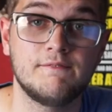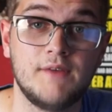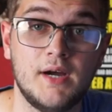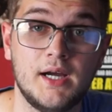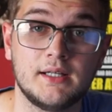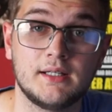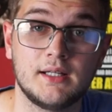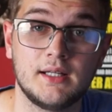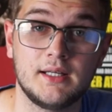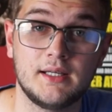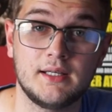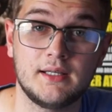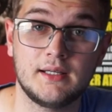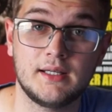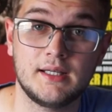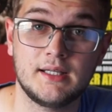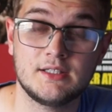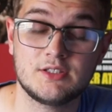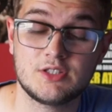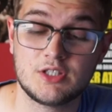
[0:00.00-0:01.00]
Finally,
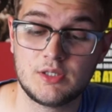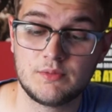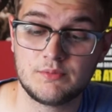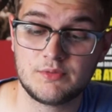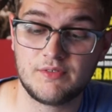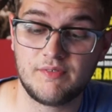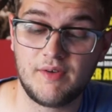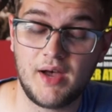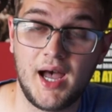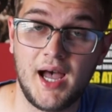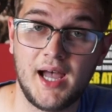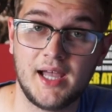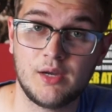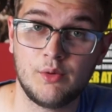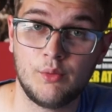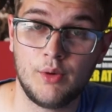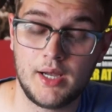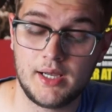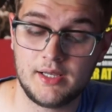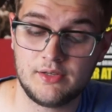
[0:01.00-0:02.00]
in terms of
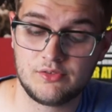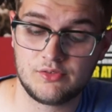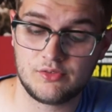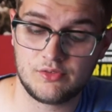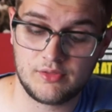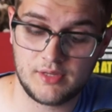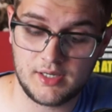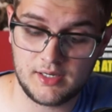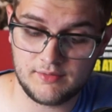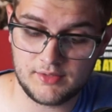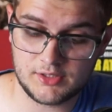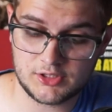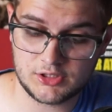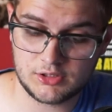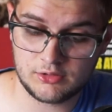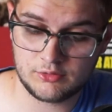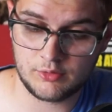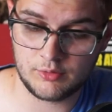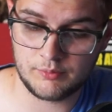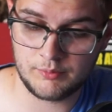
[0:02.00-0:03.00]
iOS, they have
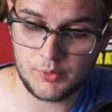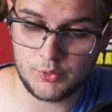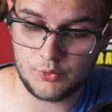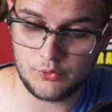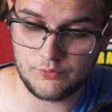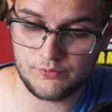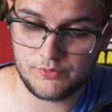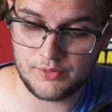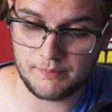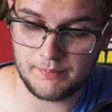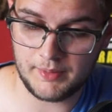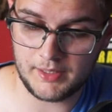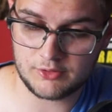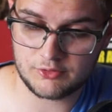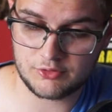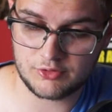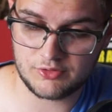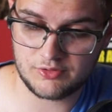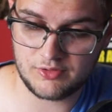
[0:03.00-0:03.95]
actually removed the battery